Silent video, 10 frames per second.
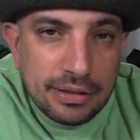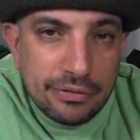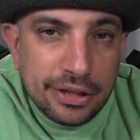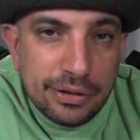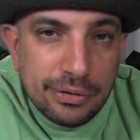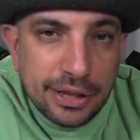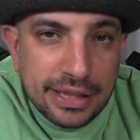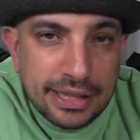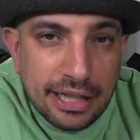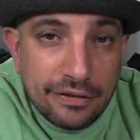Really cool
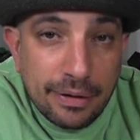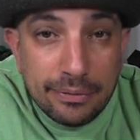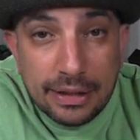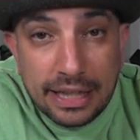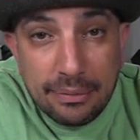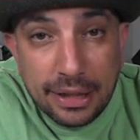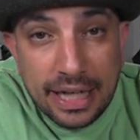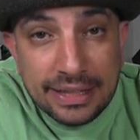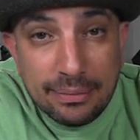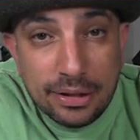looking stuff. I was thinking about
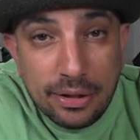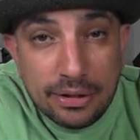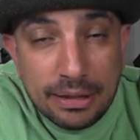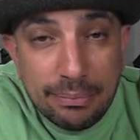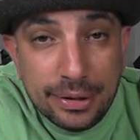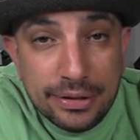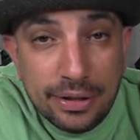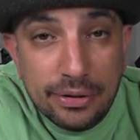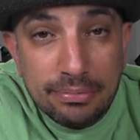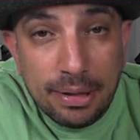getting some of those and building
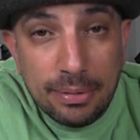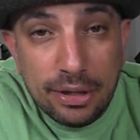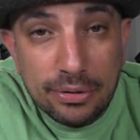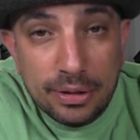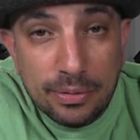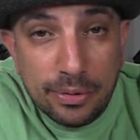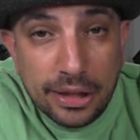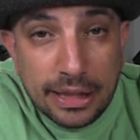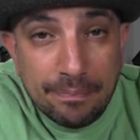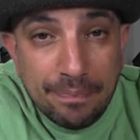those. Maybe those could
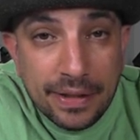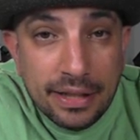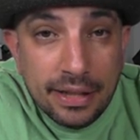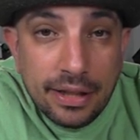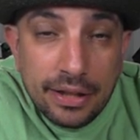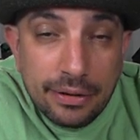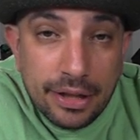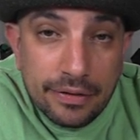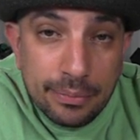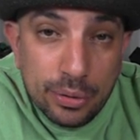work. You we
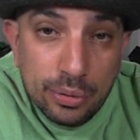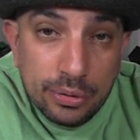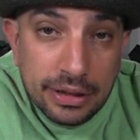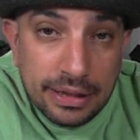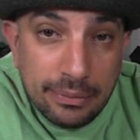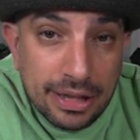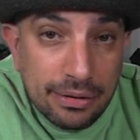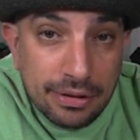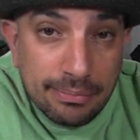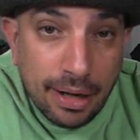have the moon, and then we can
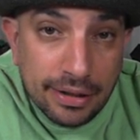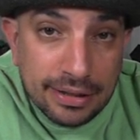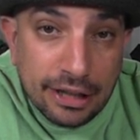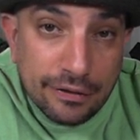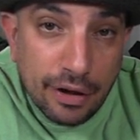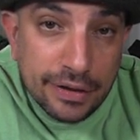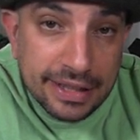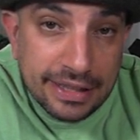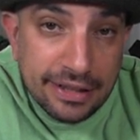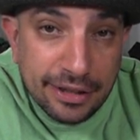do some Mars stuff.
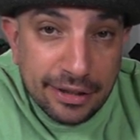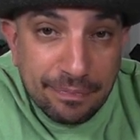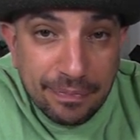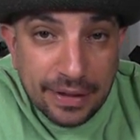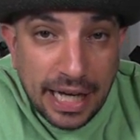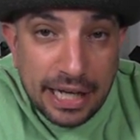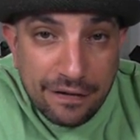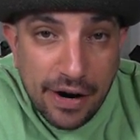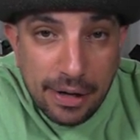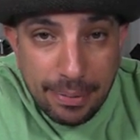Obviously, they're kind of
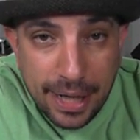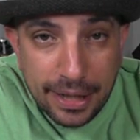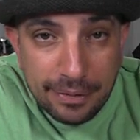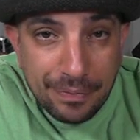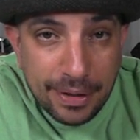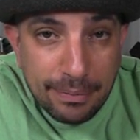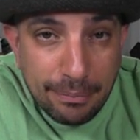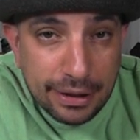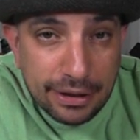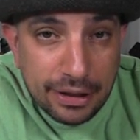far apart,
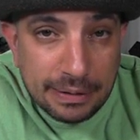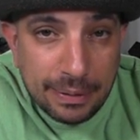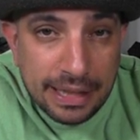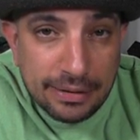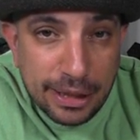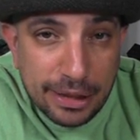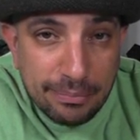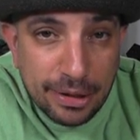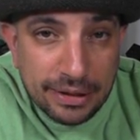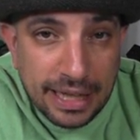but they're all space, so they could
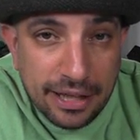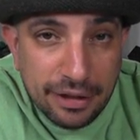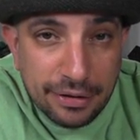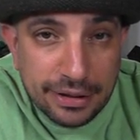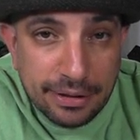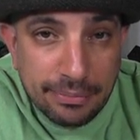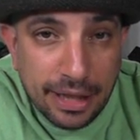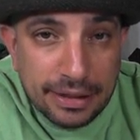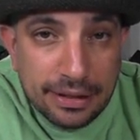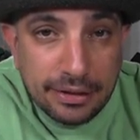be all together in some
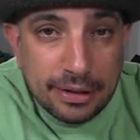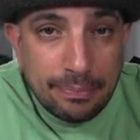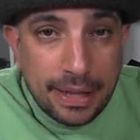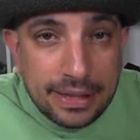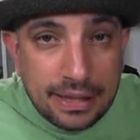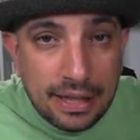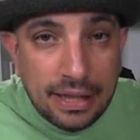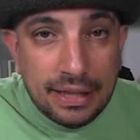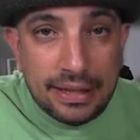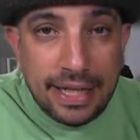nice little space
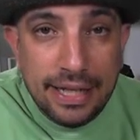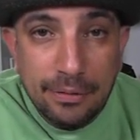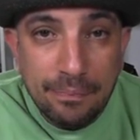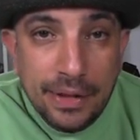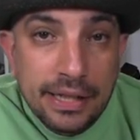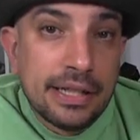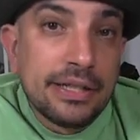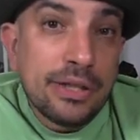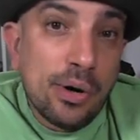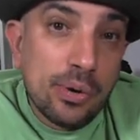layout.
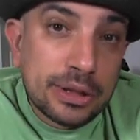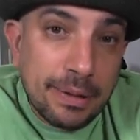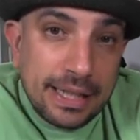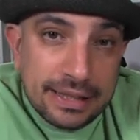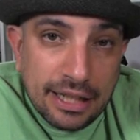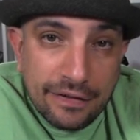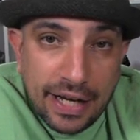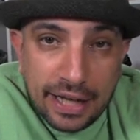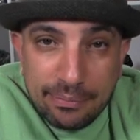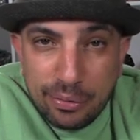The old space stuff
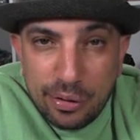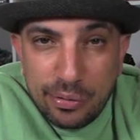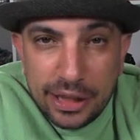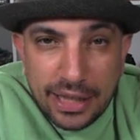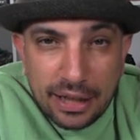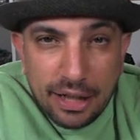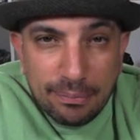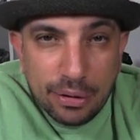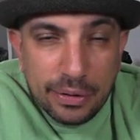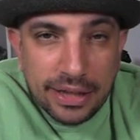had blue and yellow, a lot of
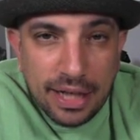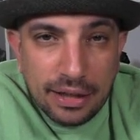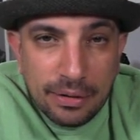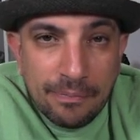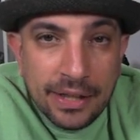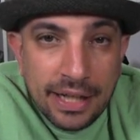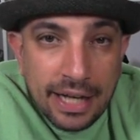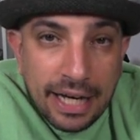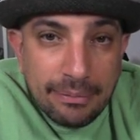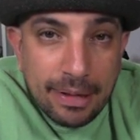blue and yellow,
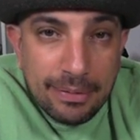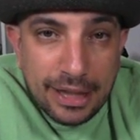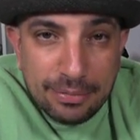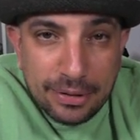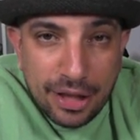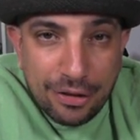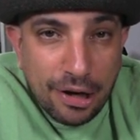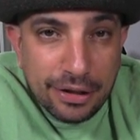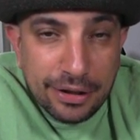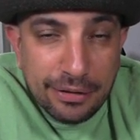and maybe that's what they
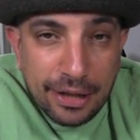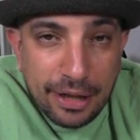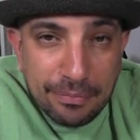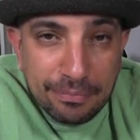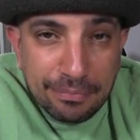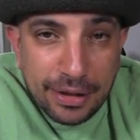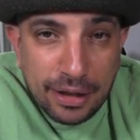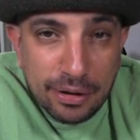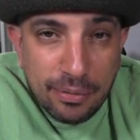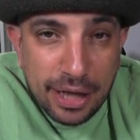thought um,
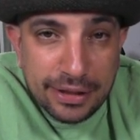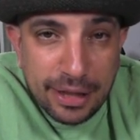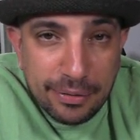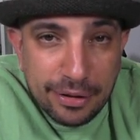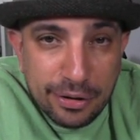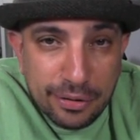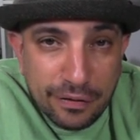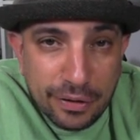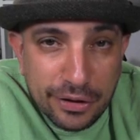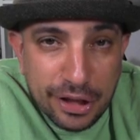color wise they would use
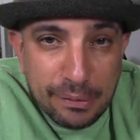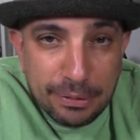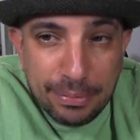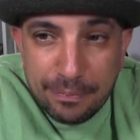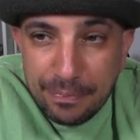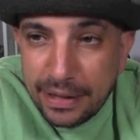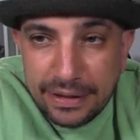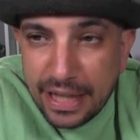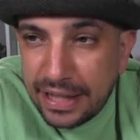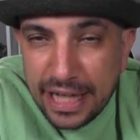for ships, but
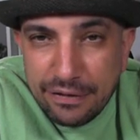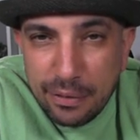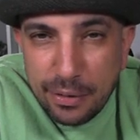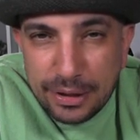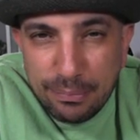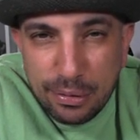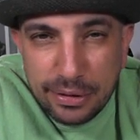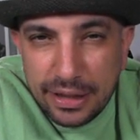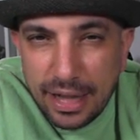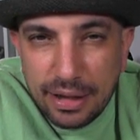nothing ever was blue
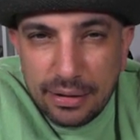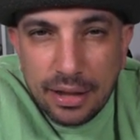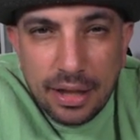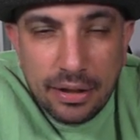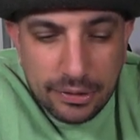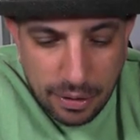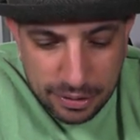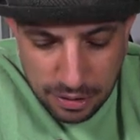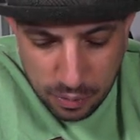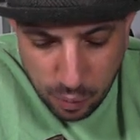and yellow. So I
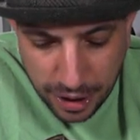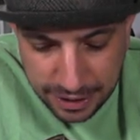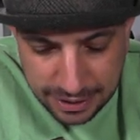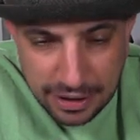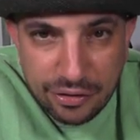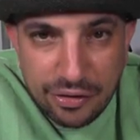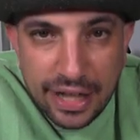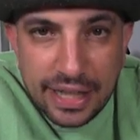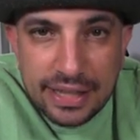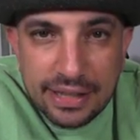always use whites and
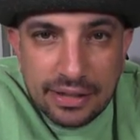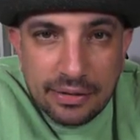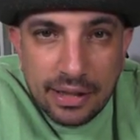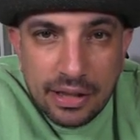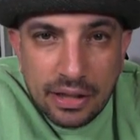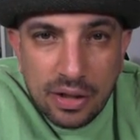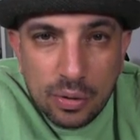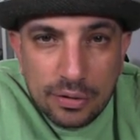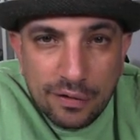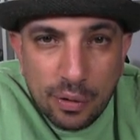grays and
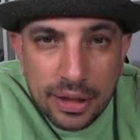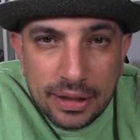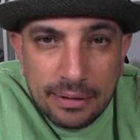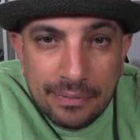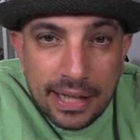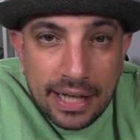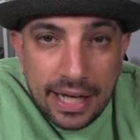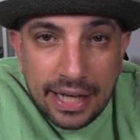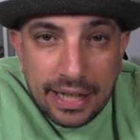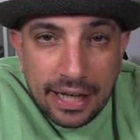gold foil.
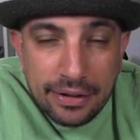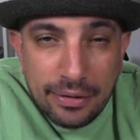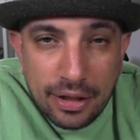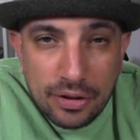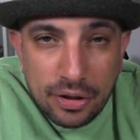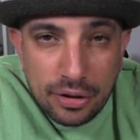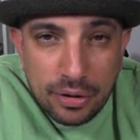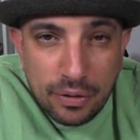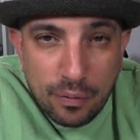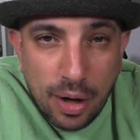And I'm not
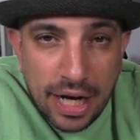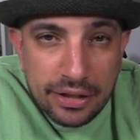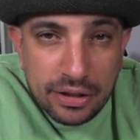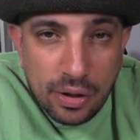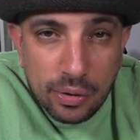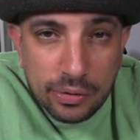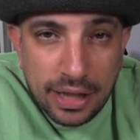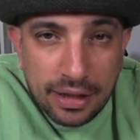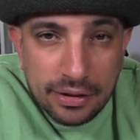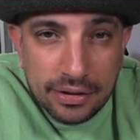sure why there's gold
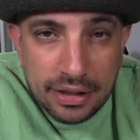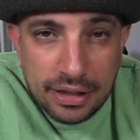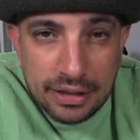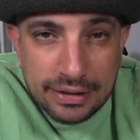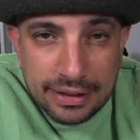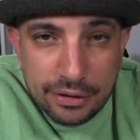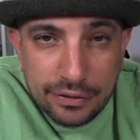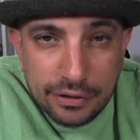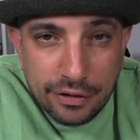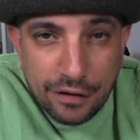colors in it and
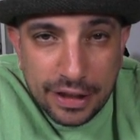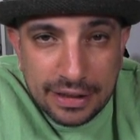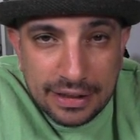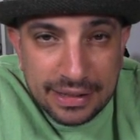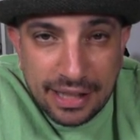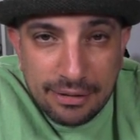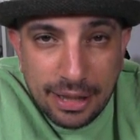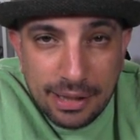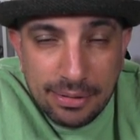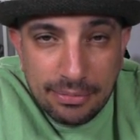silver reflecting the sun,
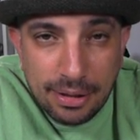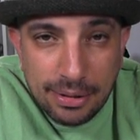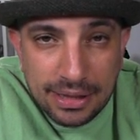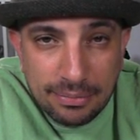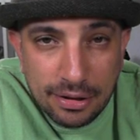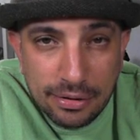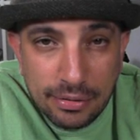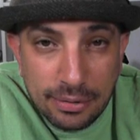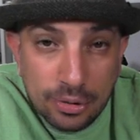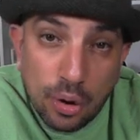maybe. Maybe it's something to do
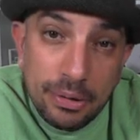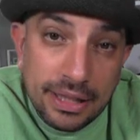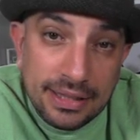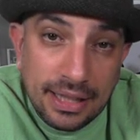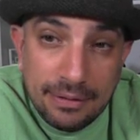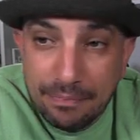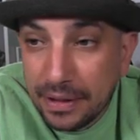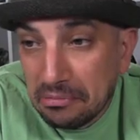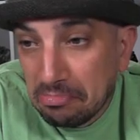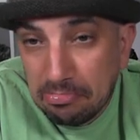with absorbing the sun.
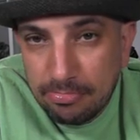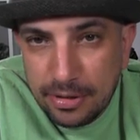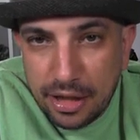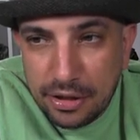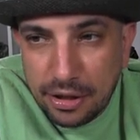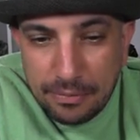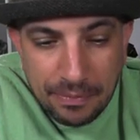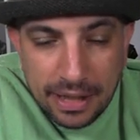Not sure.